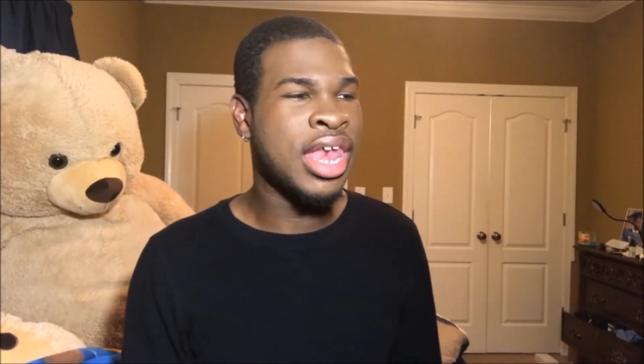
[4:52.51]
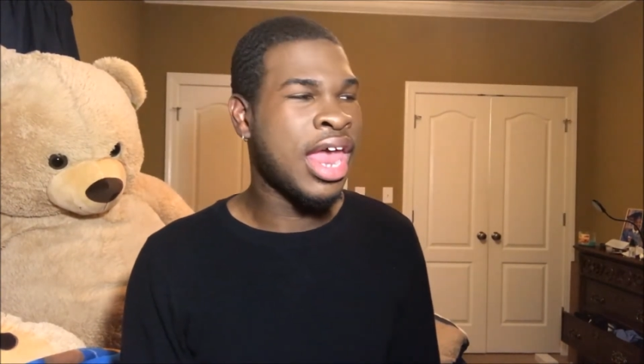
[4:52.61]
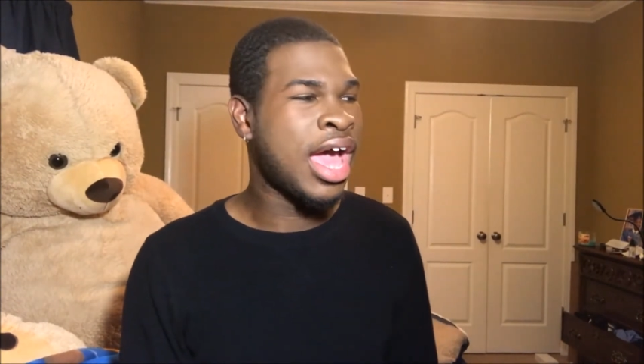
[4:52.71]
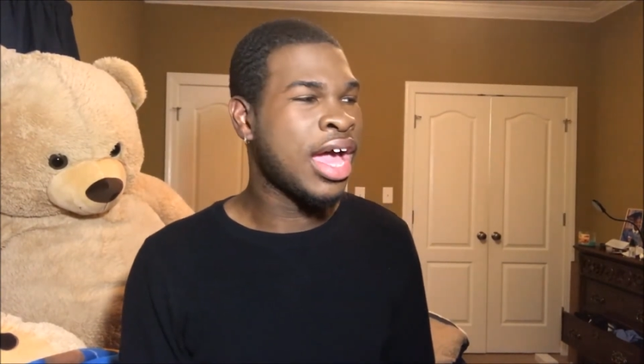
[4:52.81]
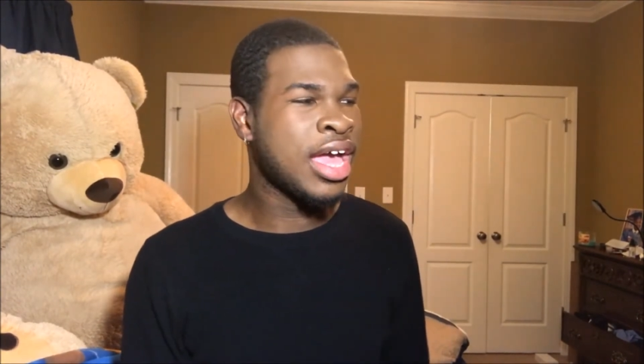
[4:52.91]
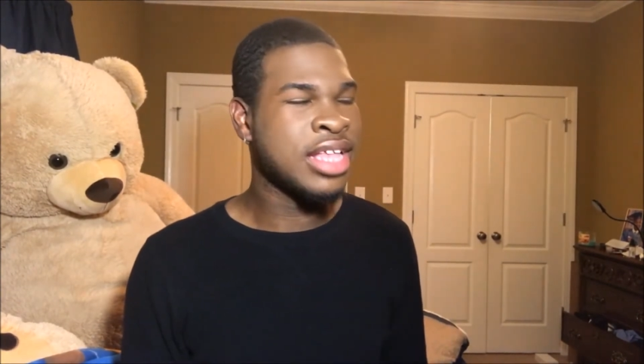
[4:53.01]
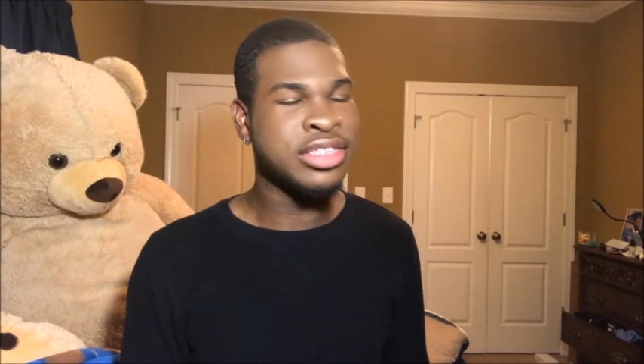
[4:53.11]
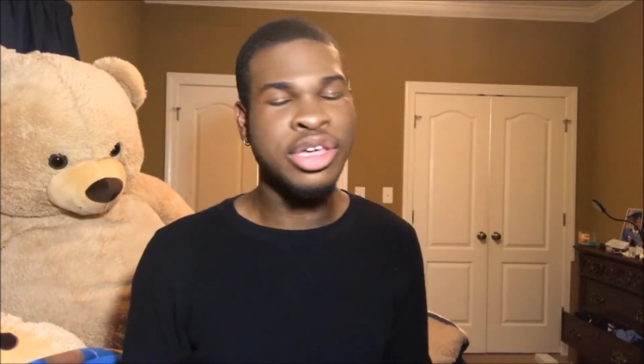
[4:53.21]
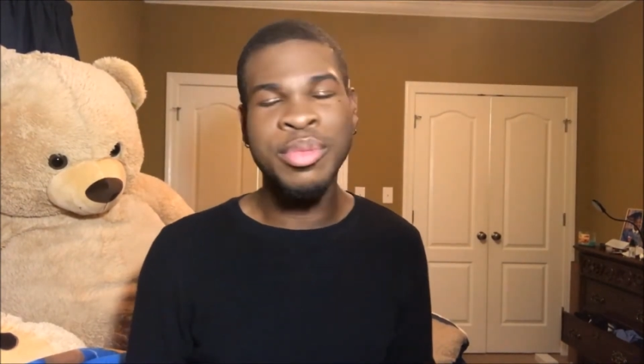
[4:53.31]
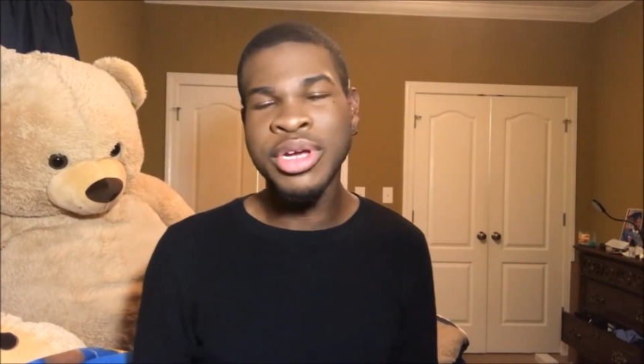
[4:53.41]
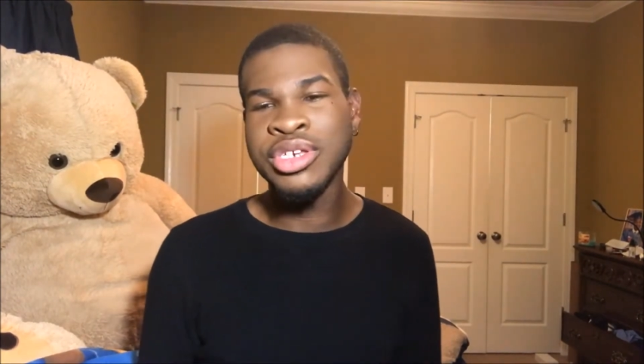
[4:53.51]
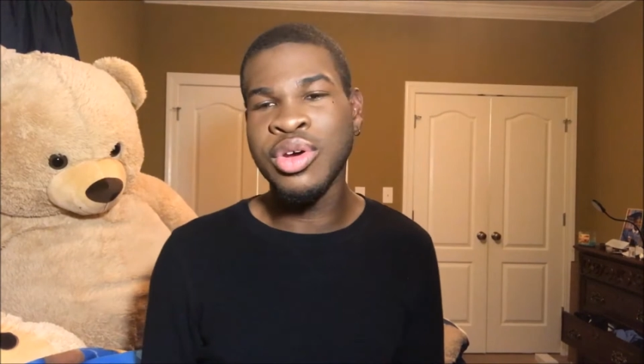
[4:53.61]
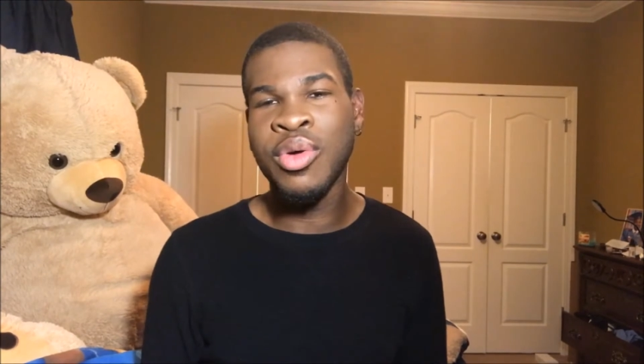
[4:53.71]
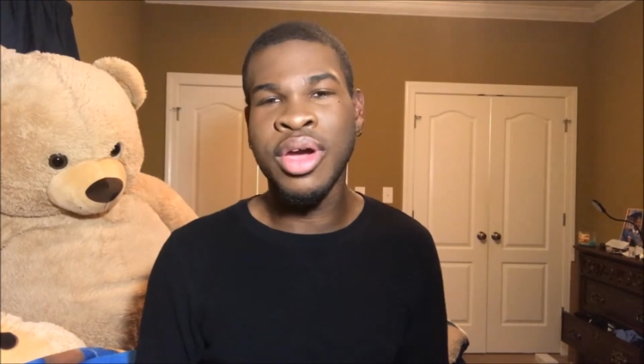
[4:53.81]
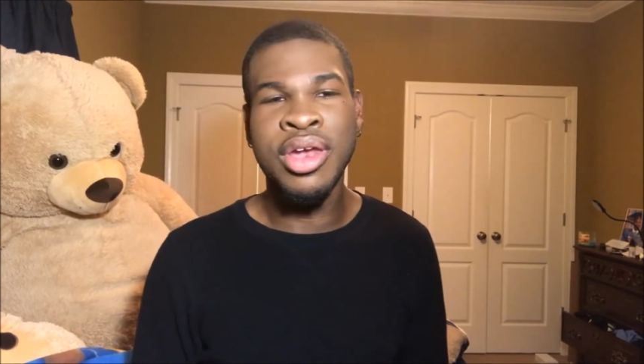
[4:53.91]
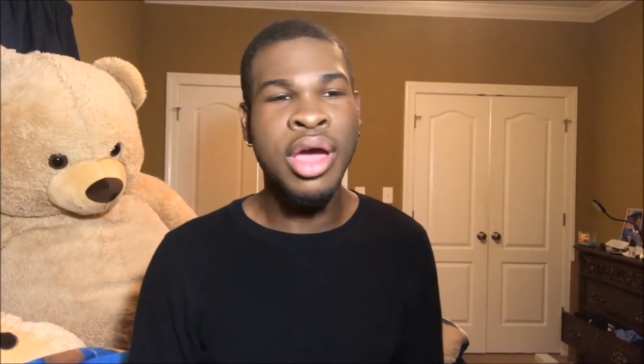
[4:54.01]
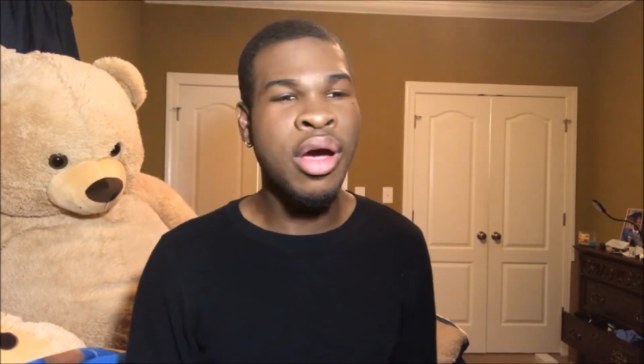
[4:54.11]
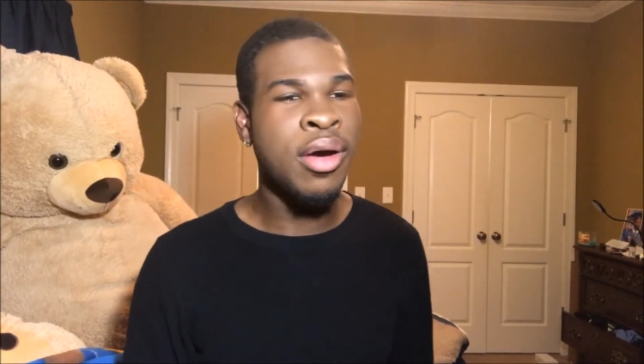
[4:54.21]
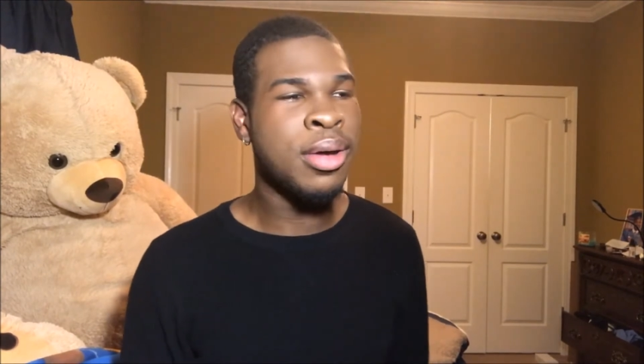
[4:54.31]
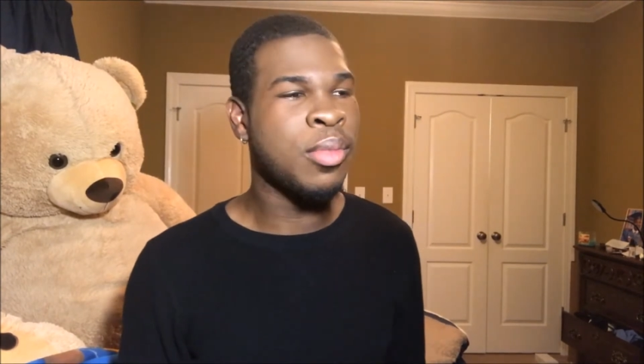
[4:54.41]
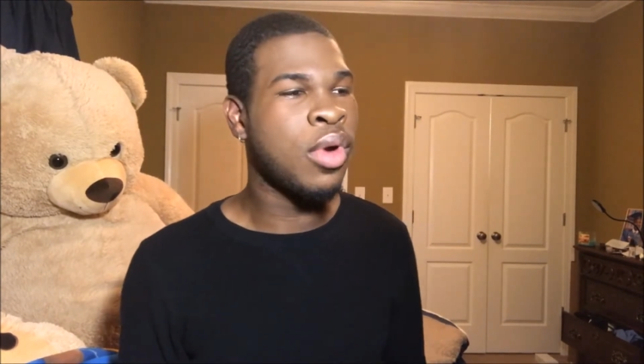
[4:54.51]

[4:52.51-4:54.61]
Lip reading: and I got so much going on.